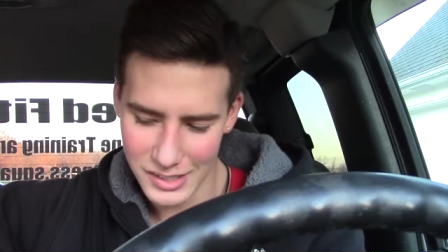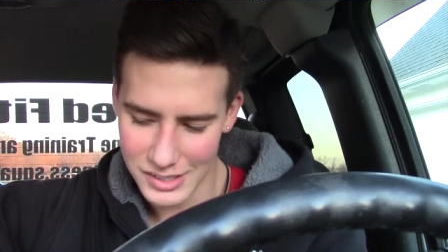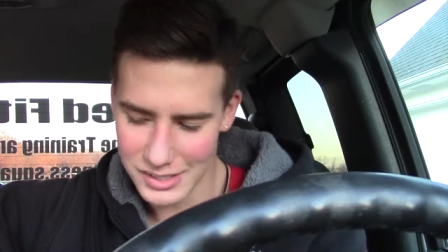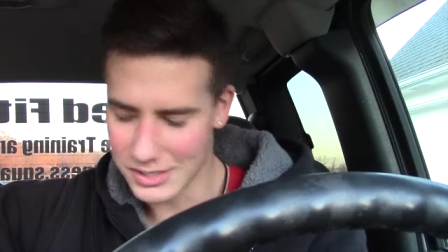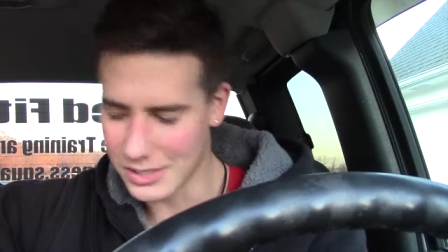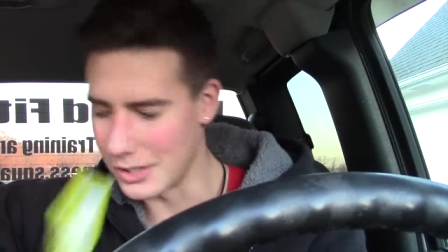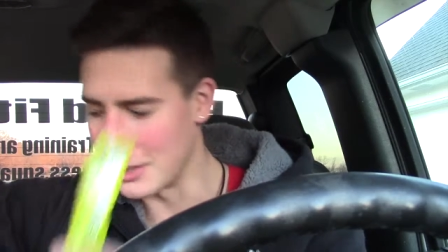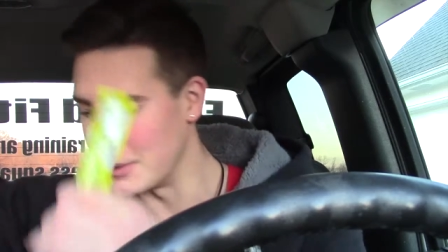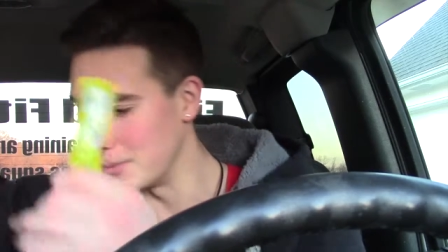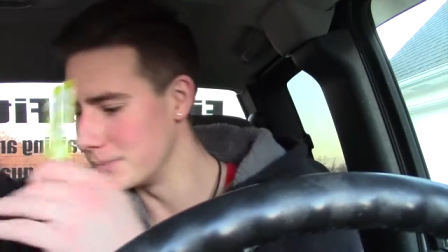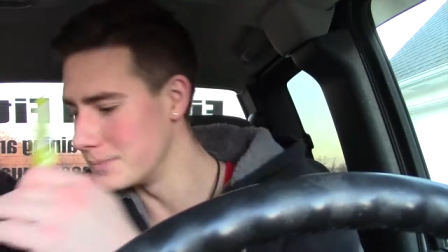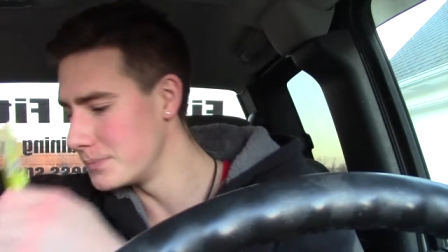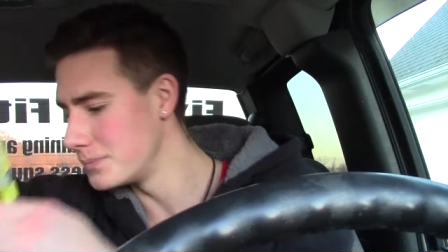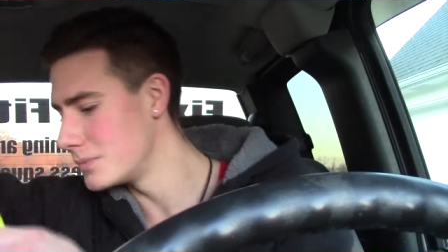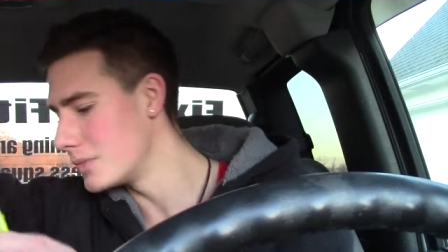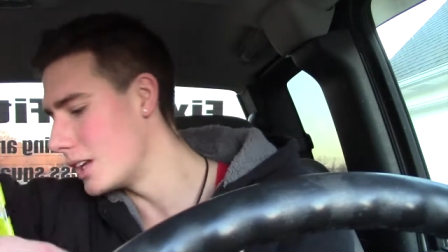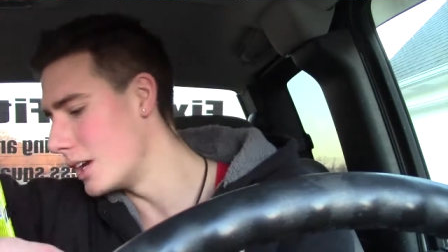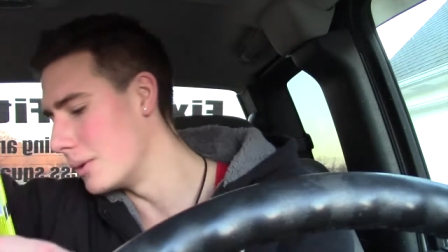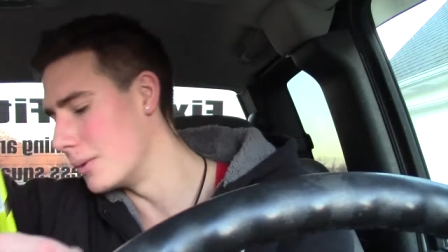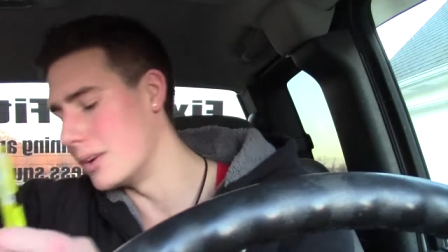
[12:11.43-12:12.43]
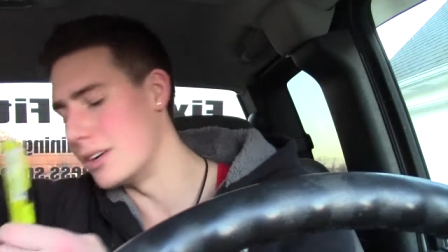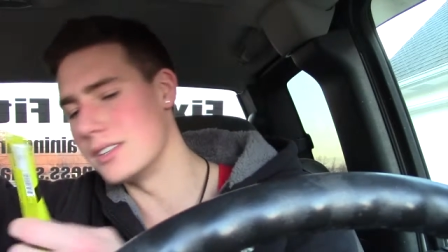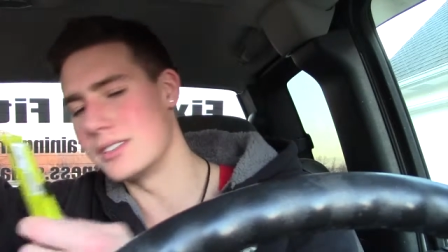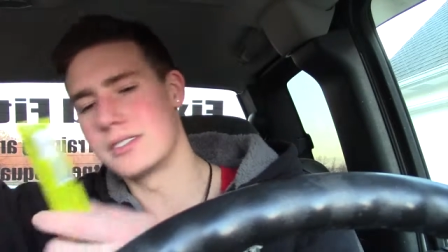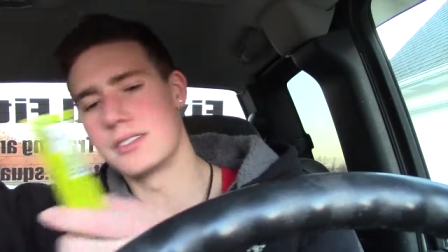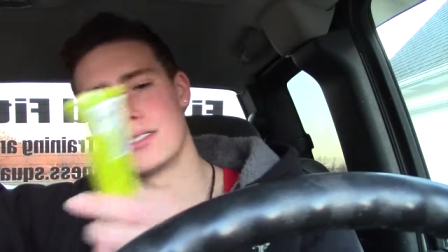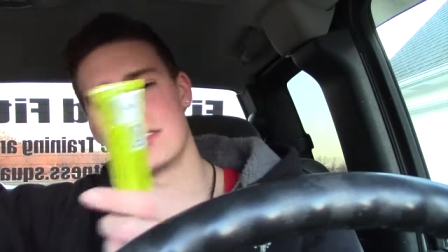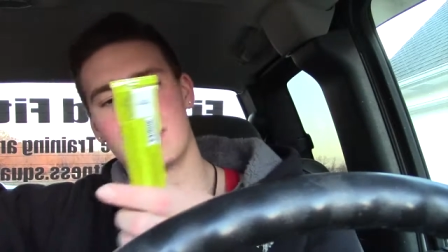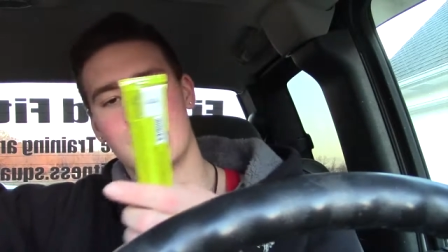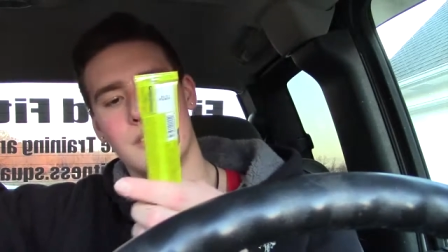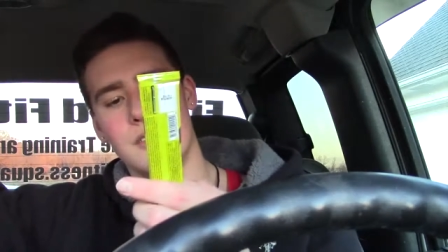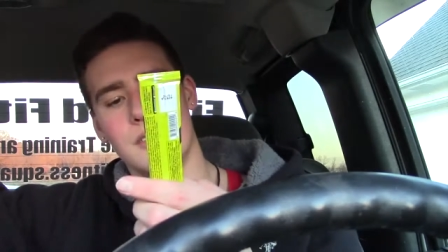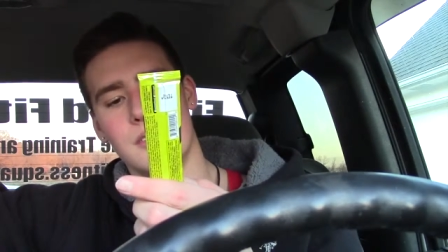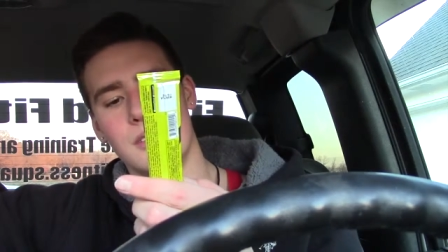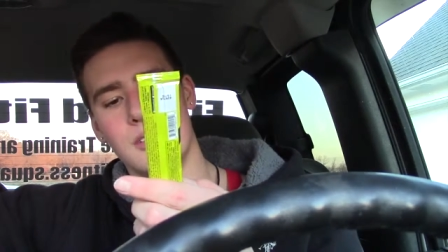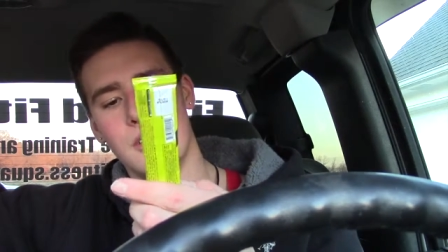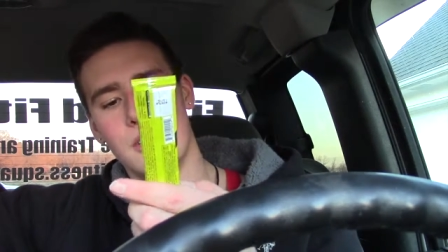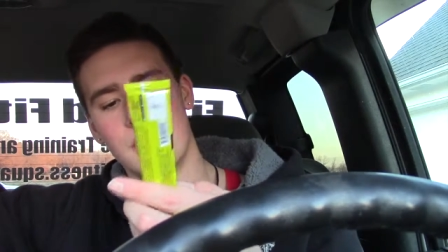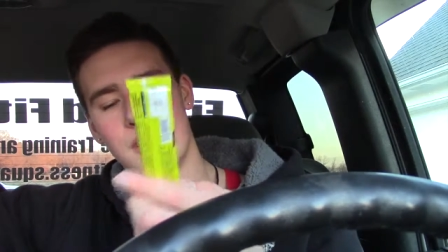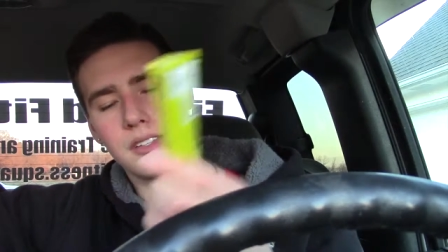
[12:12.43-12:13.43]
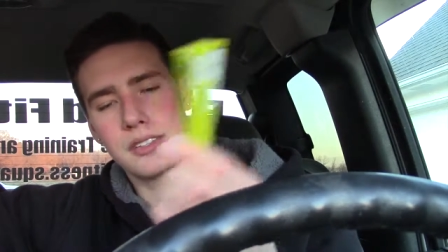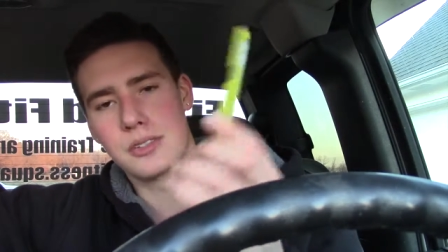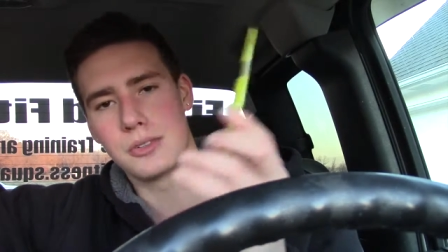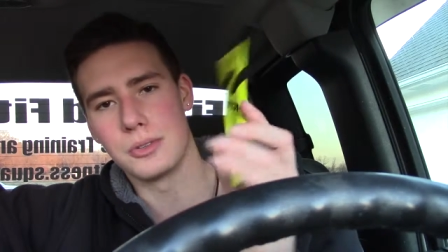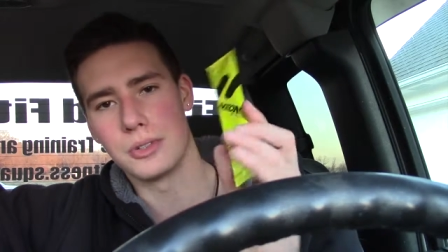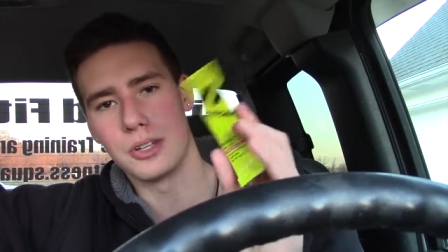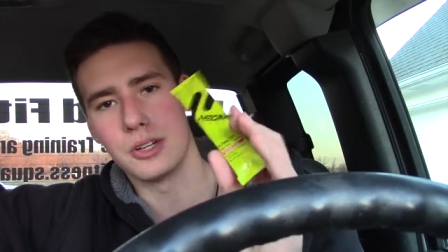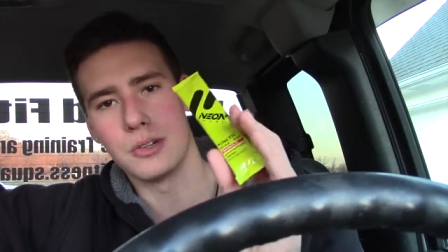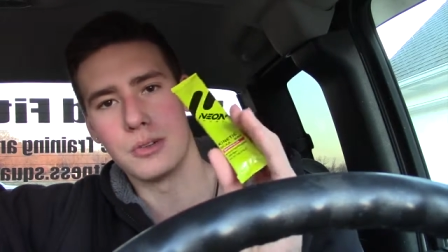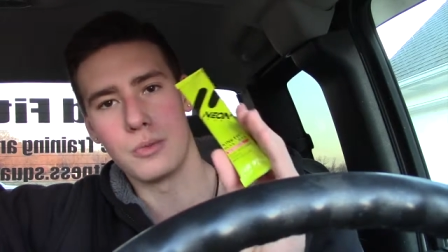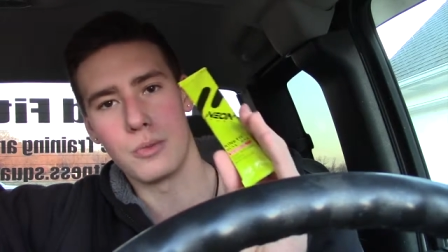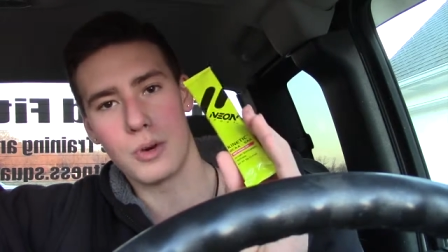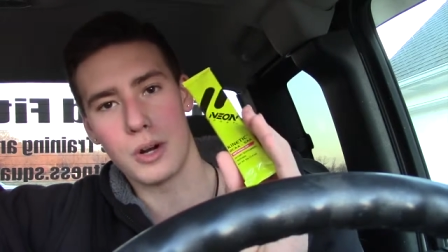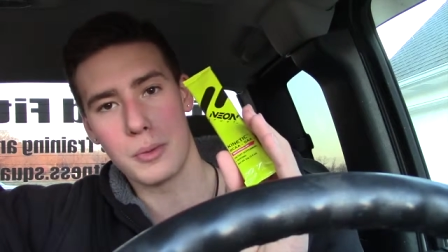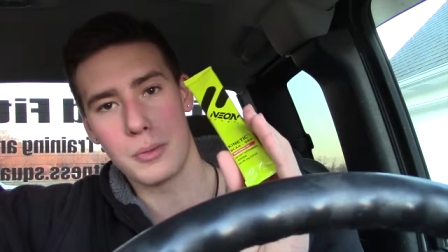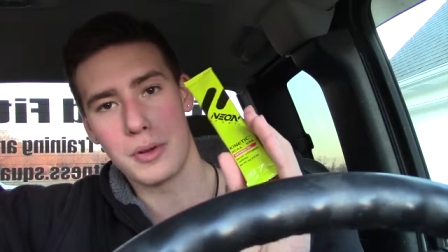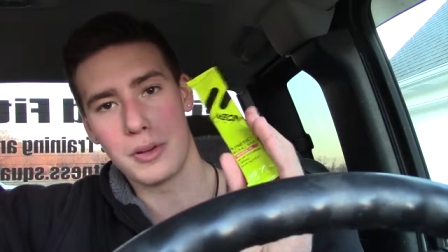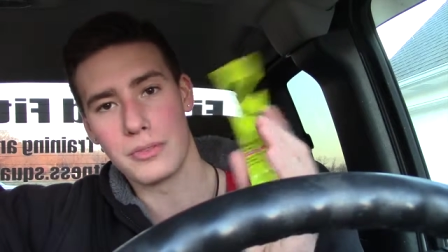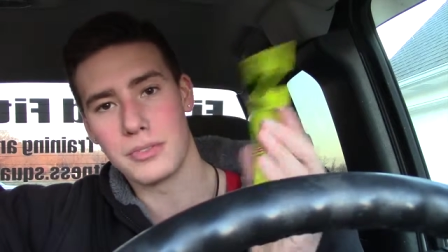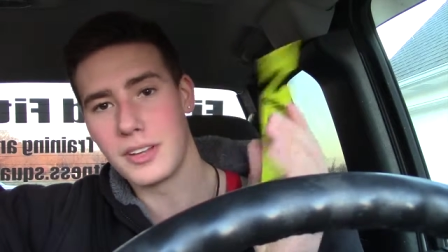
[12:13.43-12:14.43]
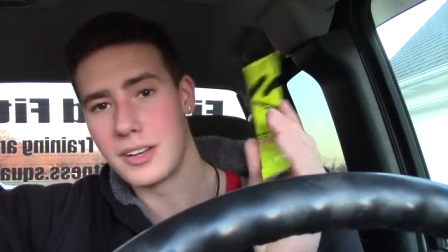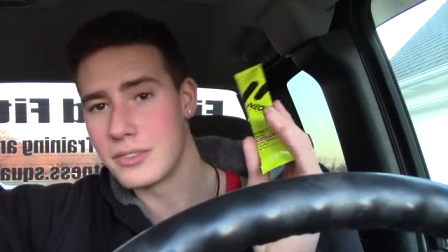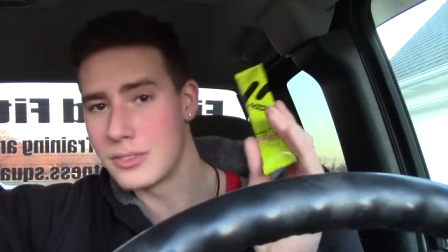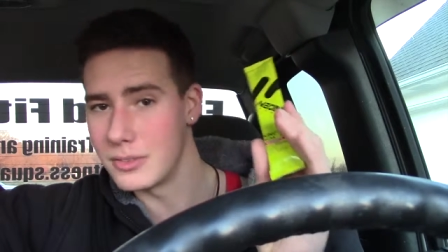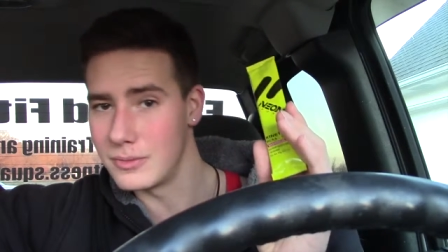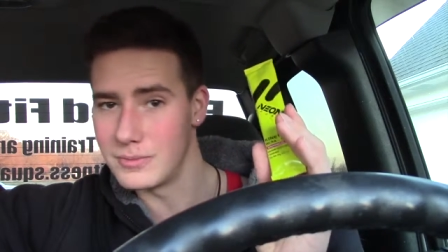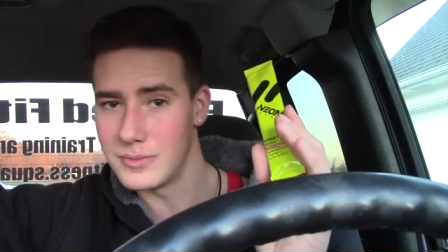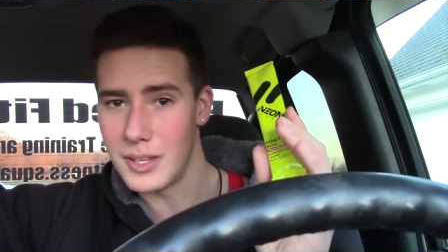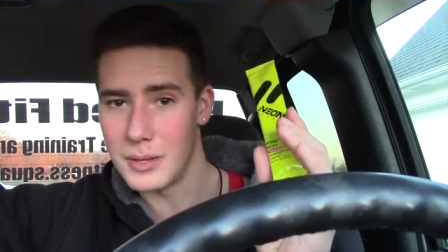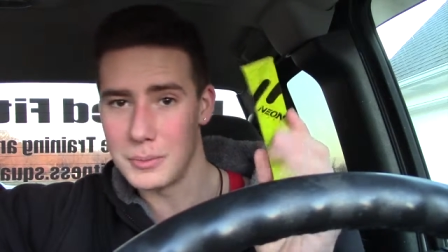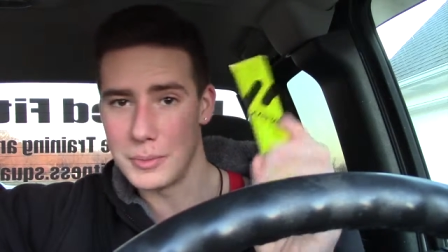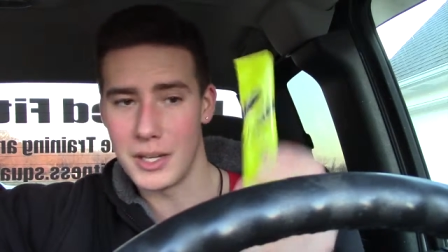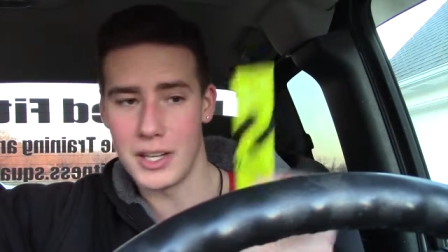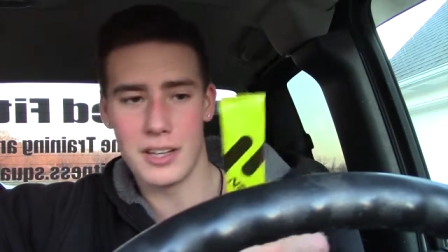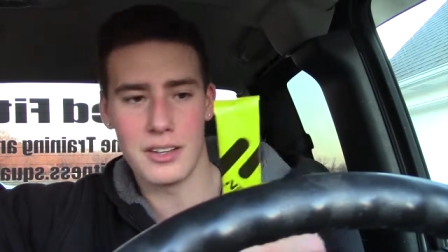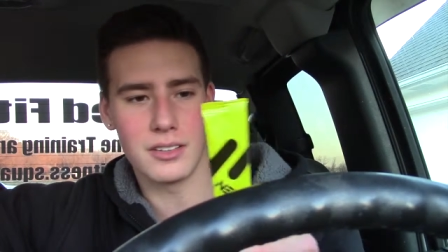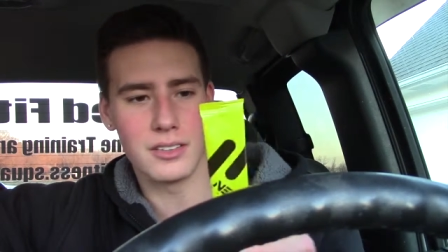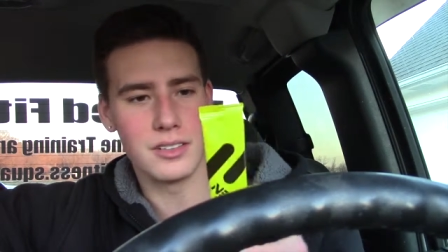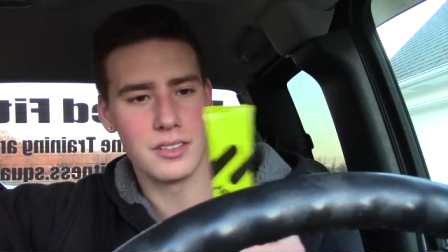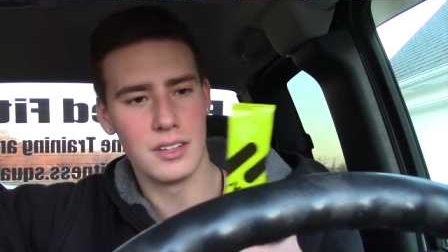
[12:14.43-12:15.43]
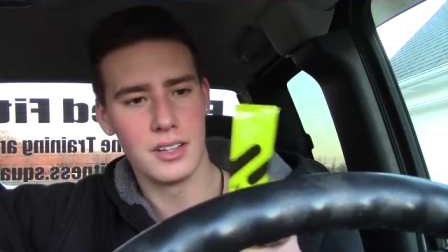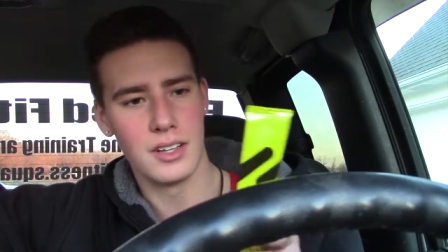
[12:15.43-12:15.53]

So, anyways, you know, that's cool though. Watermelon flavor, I'm down.